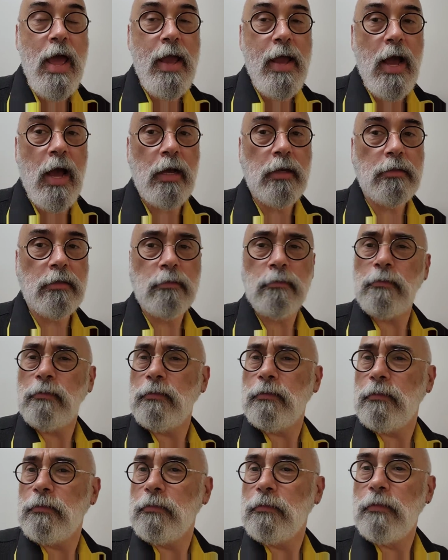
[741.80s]
Hey guys.
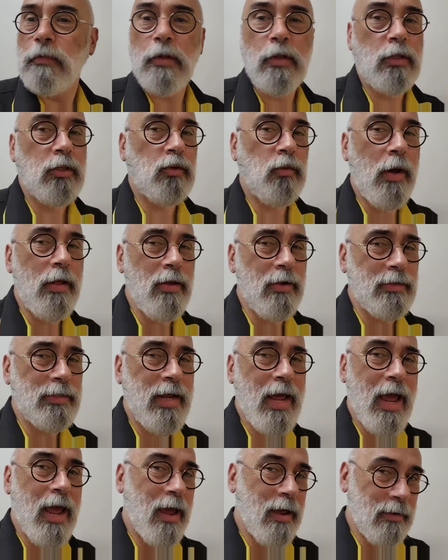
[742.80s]
So I'm a
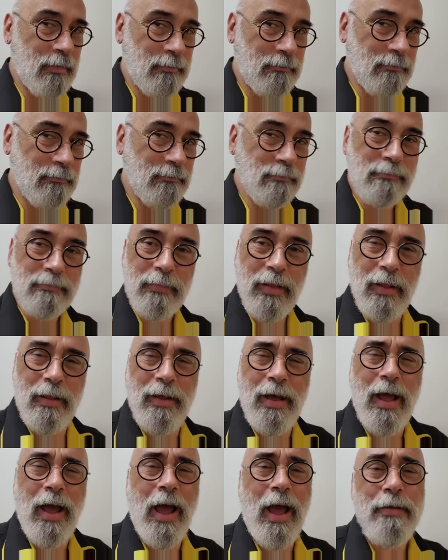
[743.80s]
tan.
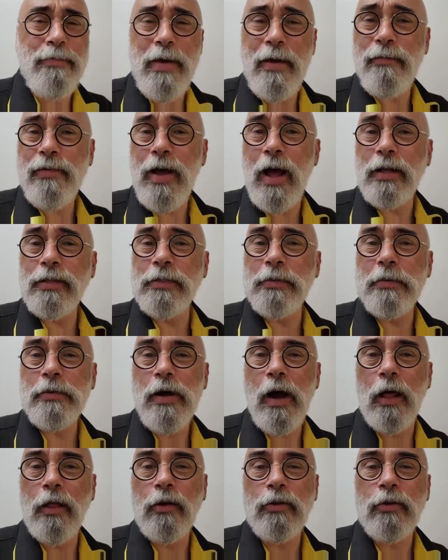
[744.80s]
I may have gotten some